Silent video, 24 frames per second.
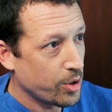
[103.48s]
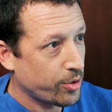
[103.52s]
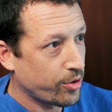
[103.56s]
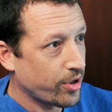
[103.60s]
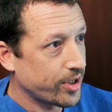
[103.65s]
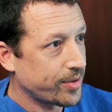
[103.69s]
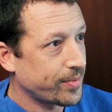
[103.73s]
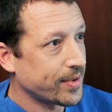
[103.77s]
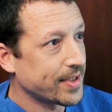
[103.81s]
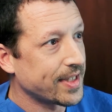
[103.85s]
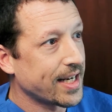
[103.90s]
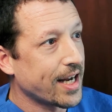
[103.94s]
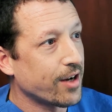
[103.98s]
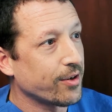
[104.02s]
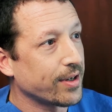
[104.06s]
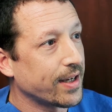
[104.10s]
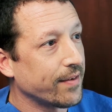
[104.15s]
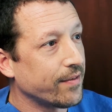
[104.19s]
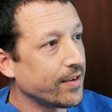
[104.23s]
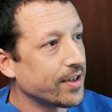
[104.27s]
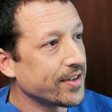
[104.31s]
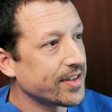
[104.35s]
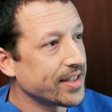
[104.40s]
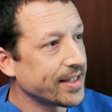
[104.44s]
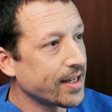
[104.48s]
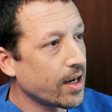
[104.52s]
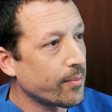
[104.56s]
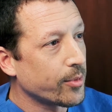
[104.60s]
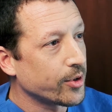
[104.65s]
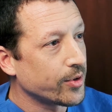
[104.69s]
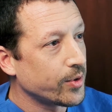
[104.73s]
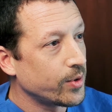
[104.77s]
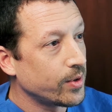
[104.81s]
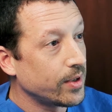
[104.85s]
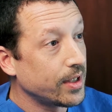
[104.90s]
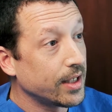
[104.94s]
CRISP has now given us the
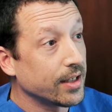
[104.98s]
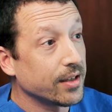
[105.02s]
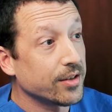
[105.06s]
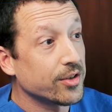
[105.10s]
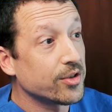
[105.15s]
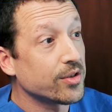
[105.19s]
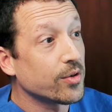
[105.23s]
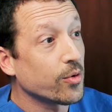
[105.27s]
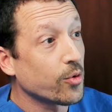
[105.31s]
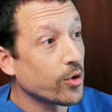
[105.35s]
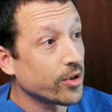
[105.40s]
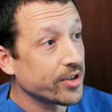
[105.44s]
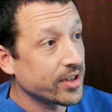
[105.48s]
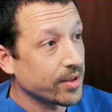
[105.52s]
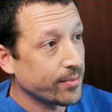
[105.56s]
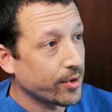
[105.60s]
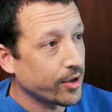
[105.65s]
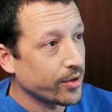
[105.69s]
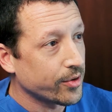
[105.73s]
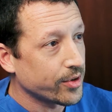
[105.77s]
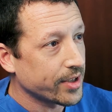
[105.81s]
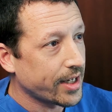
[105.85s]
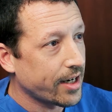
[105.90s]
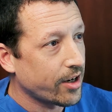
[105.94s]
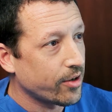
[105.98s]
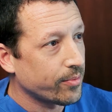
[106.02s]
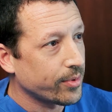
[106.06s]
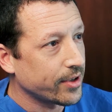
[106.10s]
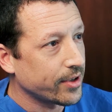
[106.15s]
opportunity to store some of those care